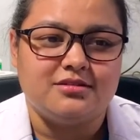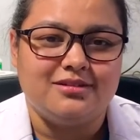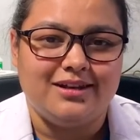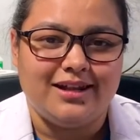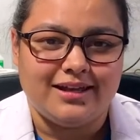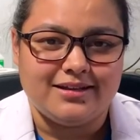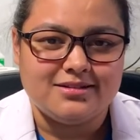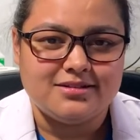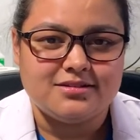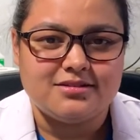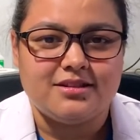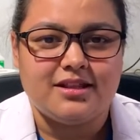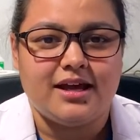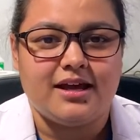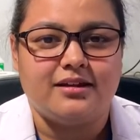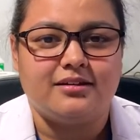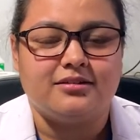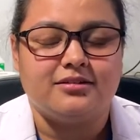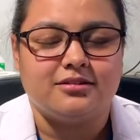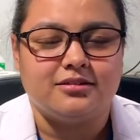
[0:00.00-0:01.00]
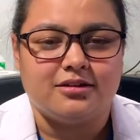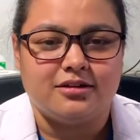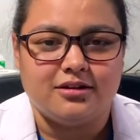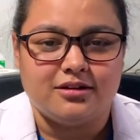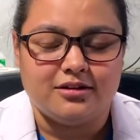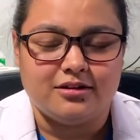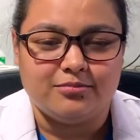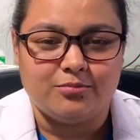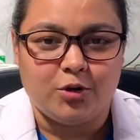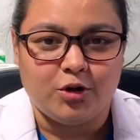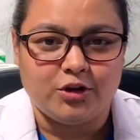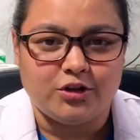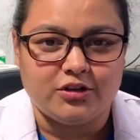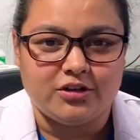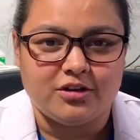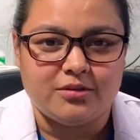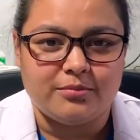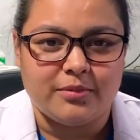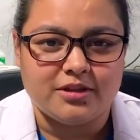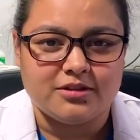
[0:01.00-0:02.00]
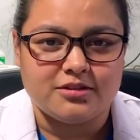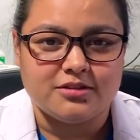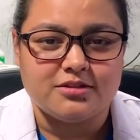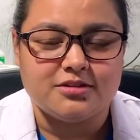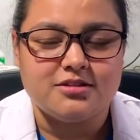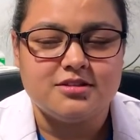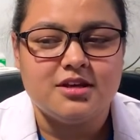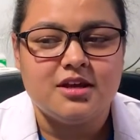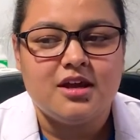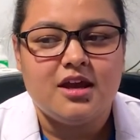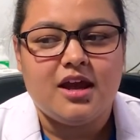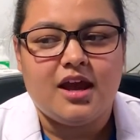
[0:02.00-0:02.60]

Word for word: less than uh, molecular methods